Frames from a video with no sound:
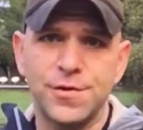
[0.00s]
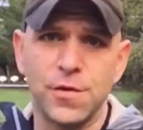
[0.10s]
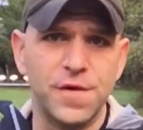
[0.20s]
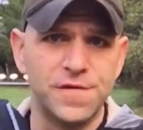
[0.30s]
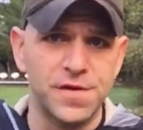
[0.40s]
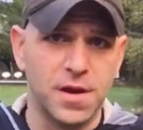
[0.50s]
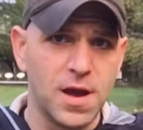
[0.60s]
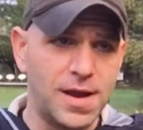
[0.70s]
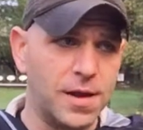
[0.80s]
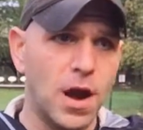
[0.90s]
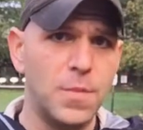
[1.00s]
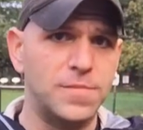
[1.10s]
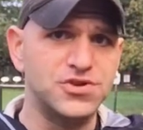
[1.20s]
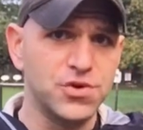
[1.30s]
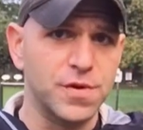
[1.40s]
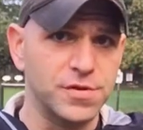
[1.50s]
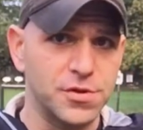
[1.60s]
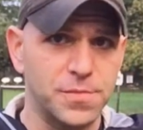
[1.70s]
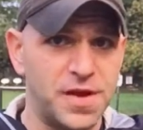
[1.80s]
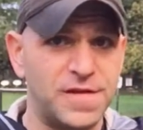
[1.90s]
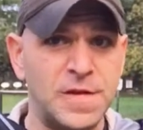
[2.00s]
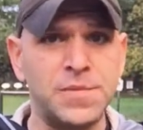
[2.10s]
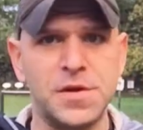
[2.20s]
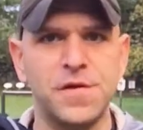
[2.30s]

you're always going to kind of come up short a little bit simply